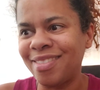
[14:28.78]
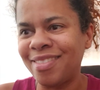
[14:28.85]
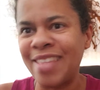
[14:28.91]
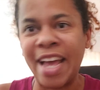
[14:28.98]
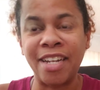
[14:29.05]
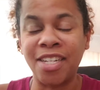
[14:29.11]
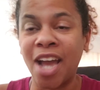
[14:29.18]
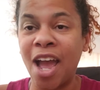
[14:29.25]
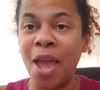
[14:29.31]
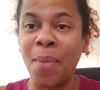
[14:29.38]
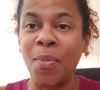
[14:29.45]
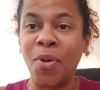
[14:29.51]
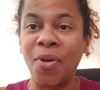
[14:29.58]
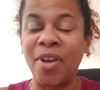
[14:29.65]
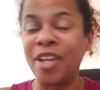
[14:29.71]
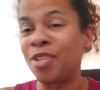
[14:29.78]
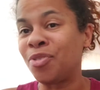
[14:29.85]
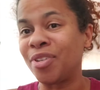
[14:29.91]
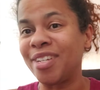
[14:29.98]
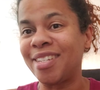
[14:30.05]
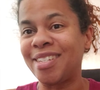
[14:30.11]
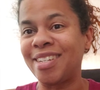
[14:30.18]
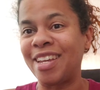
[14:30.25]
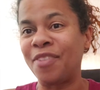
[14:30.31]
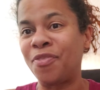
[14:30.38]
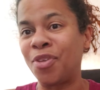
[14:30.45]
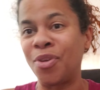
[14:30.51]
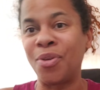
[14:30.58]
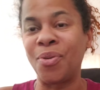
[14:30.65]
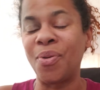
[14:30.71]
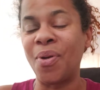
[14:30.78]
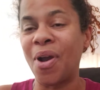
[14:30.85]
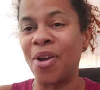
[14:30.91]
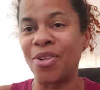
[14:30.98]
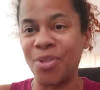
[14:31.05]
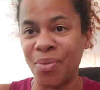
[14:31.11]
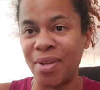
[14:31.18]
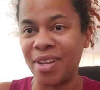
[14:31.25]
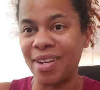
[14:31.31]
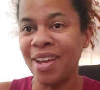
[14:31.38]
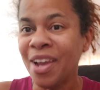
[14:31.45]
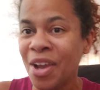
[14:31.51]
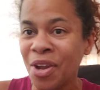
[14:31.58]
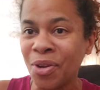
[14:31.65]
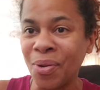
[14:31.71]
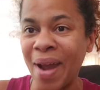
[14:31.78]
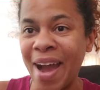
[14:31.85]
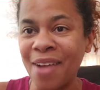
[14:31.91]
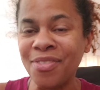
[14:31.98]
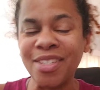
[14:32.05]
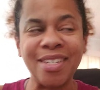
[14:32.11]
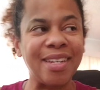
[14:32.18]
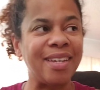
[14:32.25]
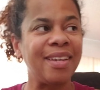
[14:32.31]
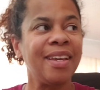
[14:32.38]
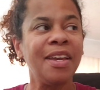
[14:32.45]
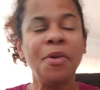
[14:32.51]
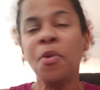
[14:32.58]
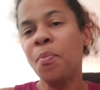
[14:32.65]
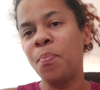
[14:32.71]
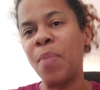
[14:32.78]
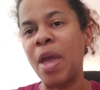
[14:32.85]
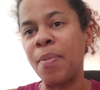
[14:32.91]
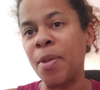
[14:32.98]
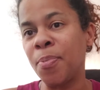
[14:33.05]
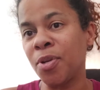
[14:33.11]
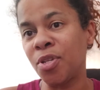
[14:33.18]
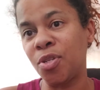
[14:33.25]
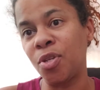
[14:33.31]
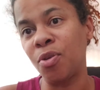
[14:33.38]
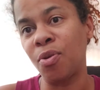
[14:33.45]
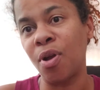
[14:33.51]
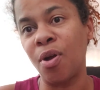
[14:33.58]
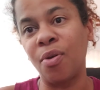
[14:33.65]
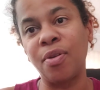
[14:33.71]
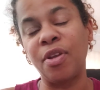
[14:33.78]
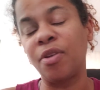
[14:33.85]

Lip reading: that time or interest, if you are doing crafts, to maybe pursue your own.